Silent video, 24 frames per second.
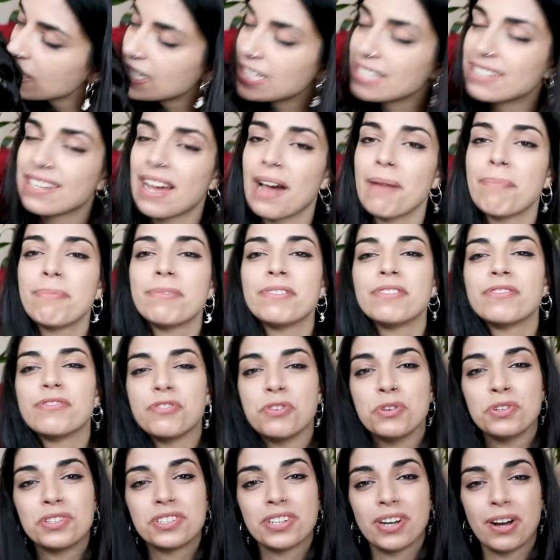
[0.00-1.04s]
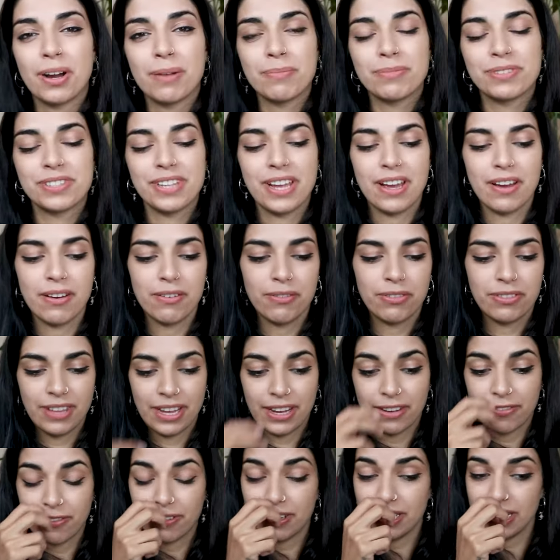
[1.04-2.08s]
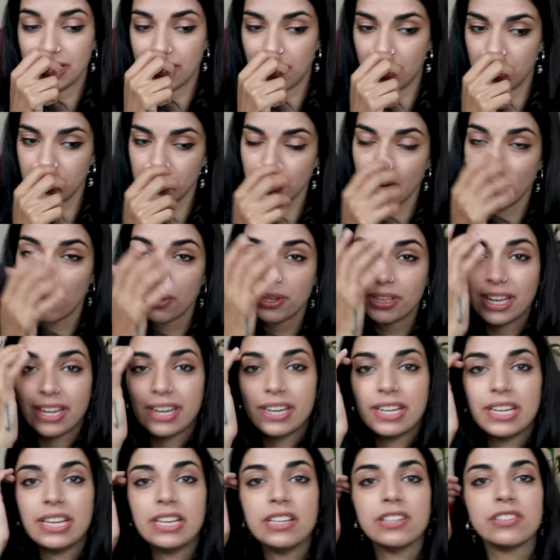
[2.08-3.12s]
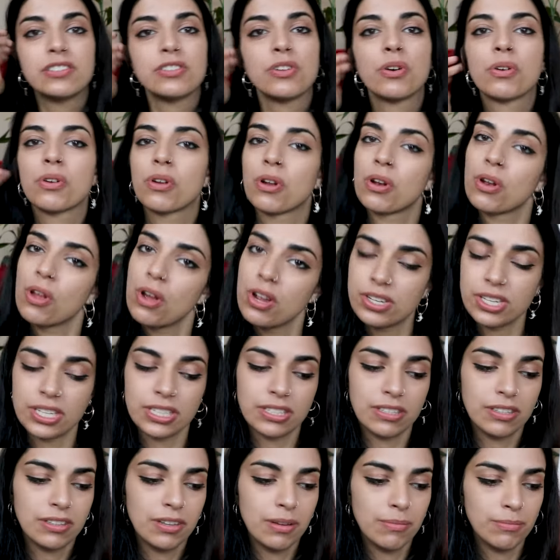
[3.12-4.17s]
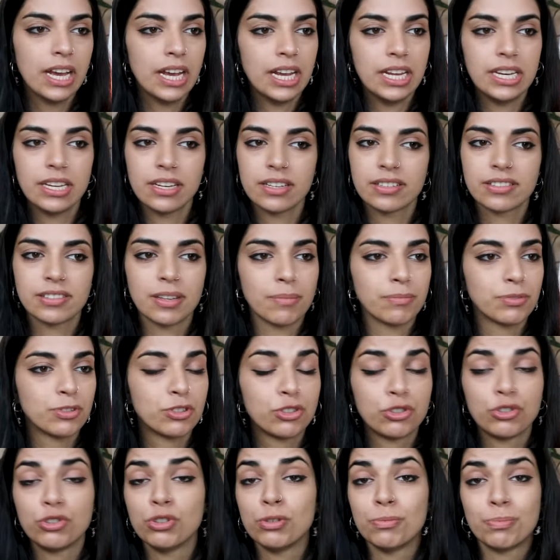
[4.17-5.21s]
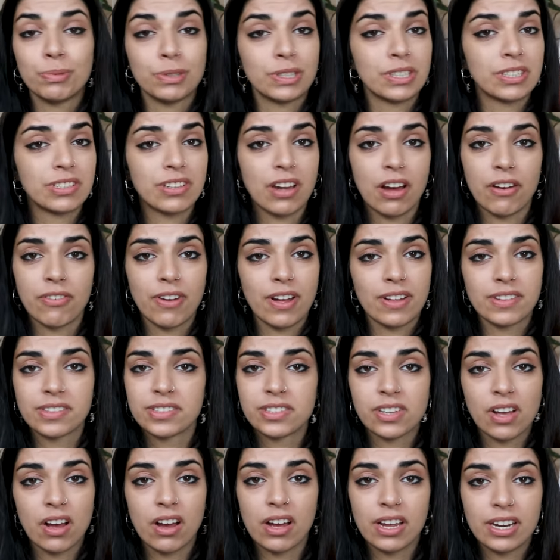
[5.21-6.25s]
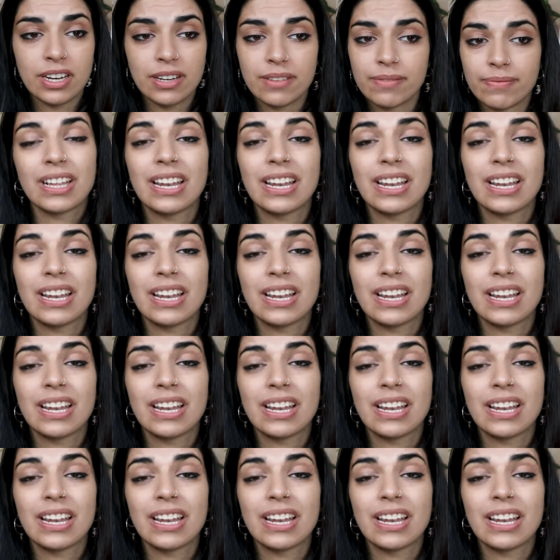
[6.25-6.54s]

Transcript: It's happened a few times now. Thankfully, I know that he's not allergic to them. He does some stupid stuff outside.